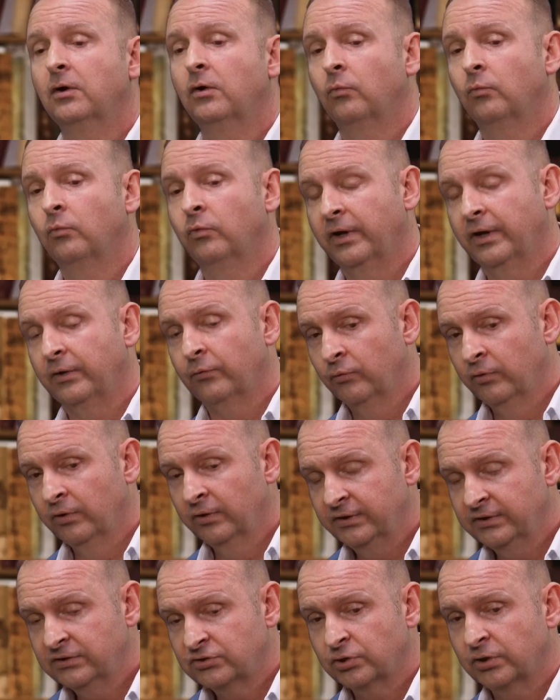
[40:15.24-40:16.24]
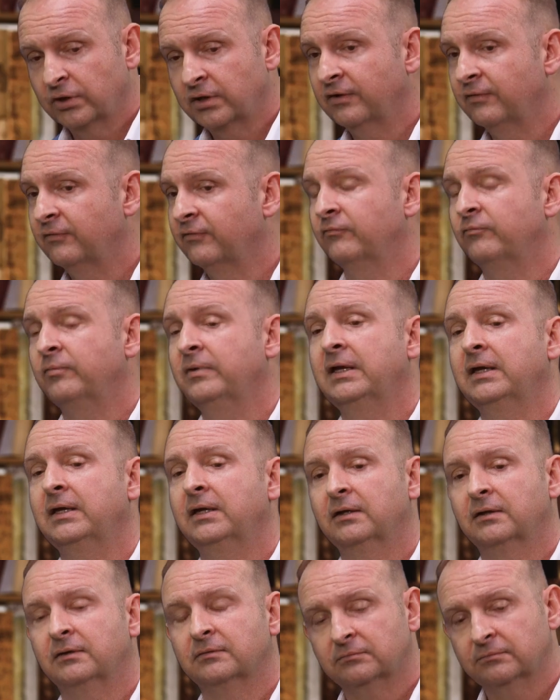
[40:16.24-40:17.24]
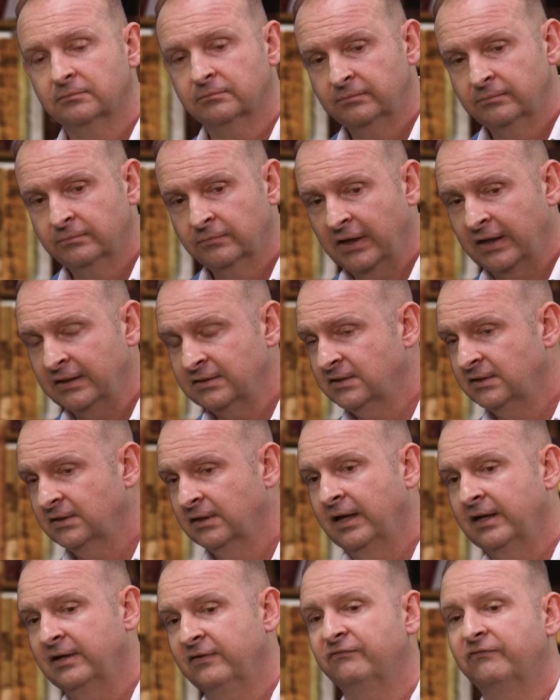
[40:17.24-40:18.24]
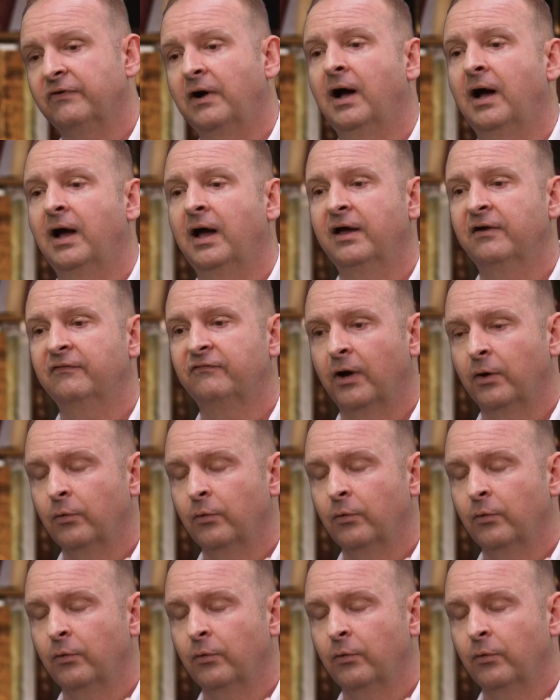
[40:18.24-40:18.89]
what really triggered me in 1995.